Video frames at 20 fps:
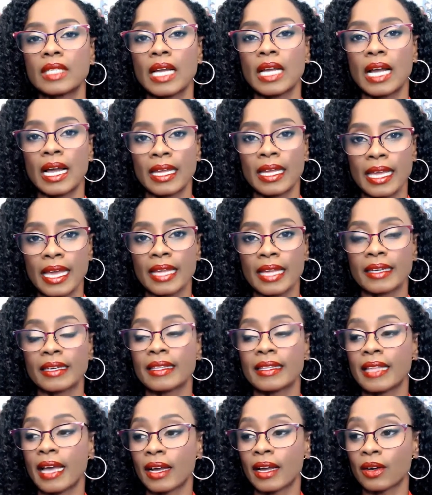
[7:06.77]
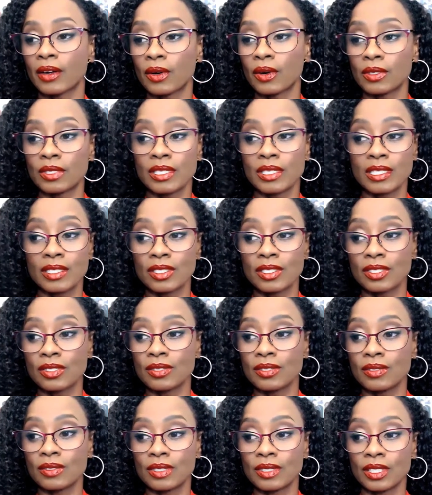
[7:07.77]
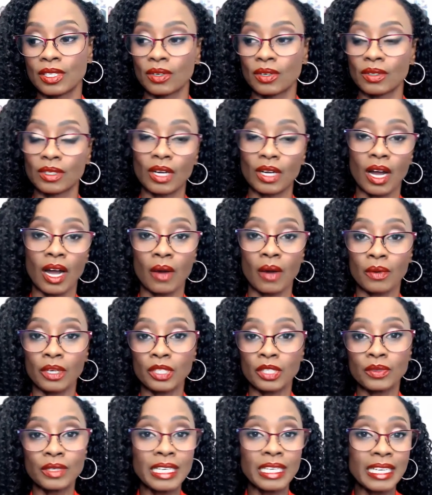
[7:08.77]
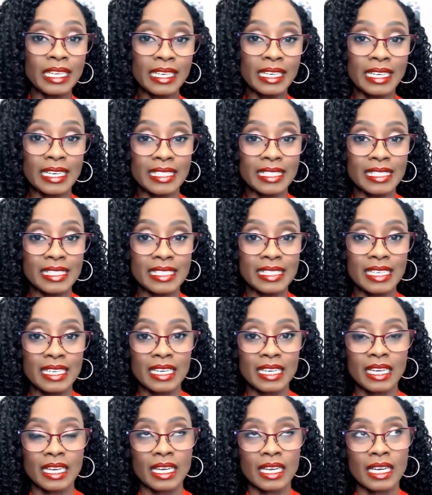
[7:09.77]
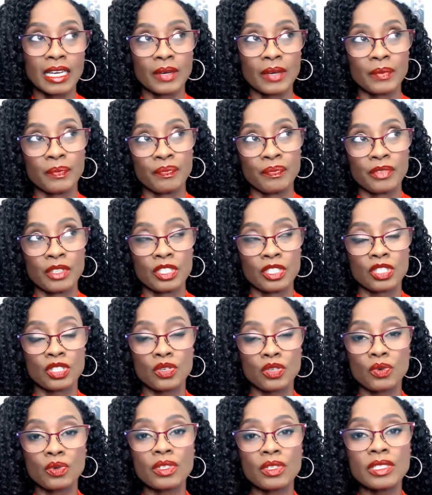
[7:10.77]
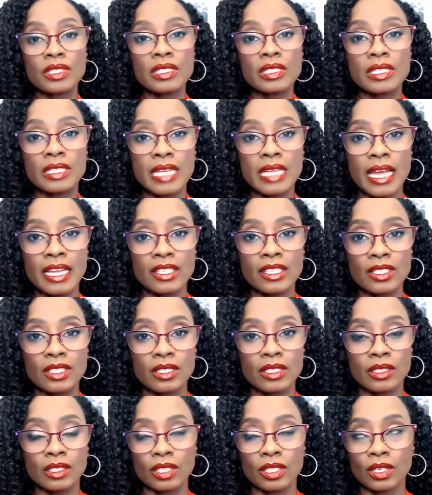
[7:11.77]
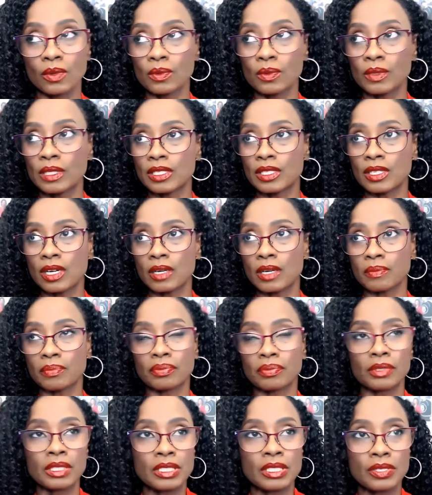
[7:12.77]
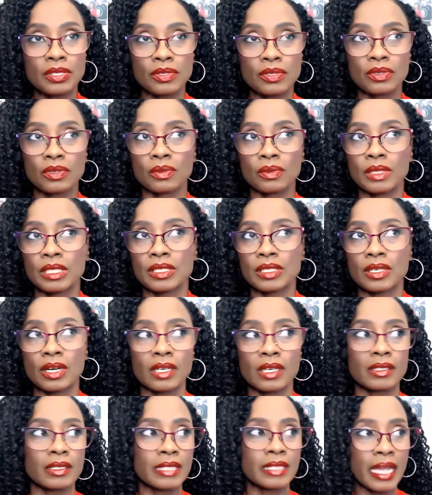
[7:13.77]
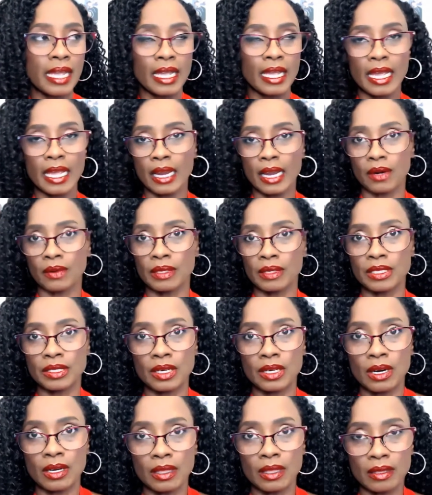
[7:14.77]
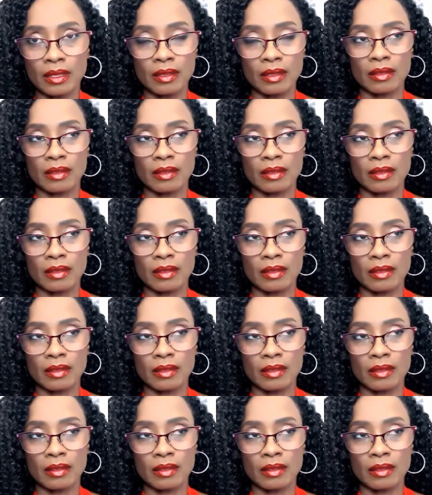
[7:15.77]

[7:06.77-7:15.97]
Again, that goes into, you know, our uniqueness. Schools tend to, you know, we start preschool, we start daycare, we start,